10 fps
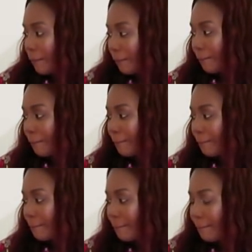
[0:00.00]

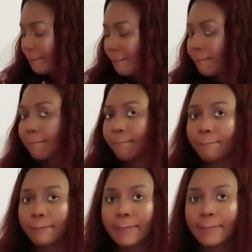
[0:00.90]

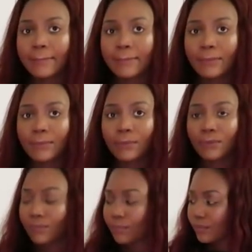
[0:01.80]

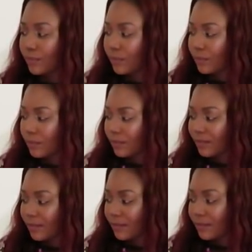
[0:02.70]

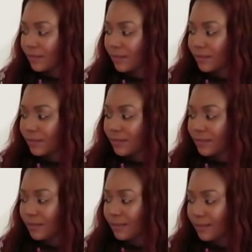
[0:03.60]

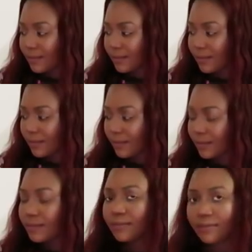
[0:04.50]
[no speech]